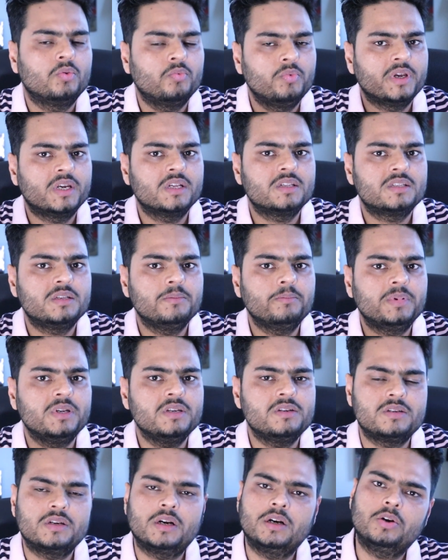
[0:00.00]
We can
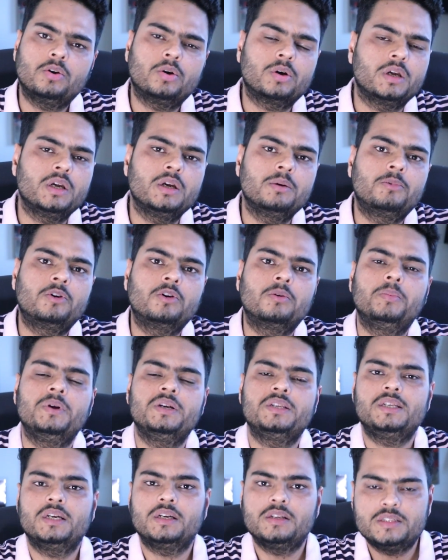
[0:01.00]
simply start talking about
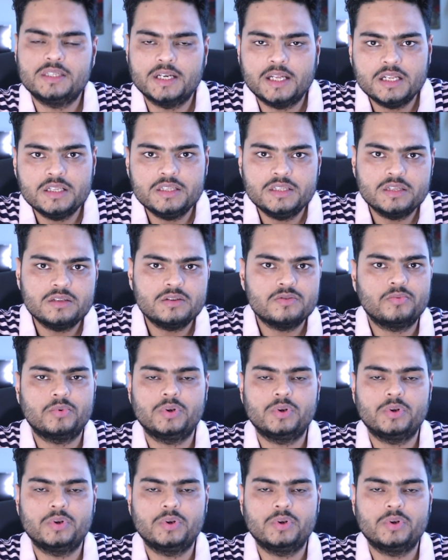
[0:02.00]
basic challenges.